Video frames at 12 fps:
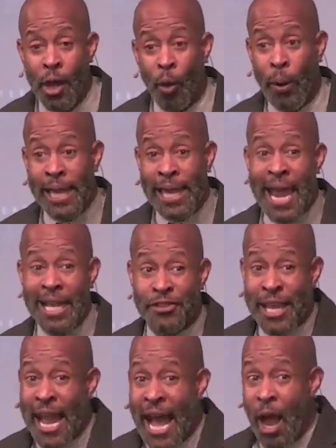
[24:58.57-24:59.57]
We can't
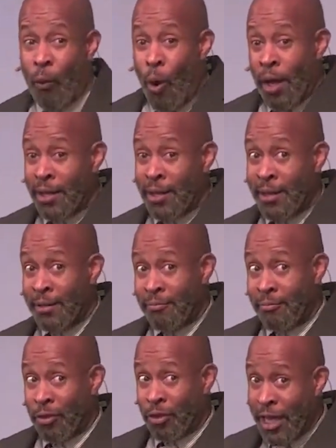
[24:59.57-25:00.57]
say, I want
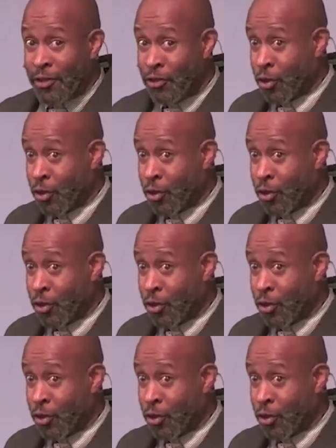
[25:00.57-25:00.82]
this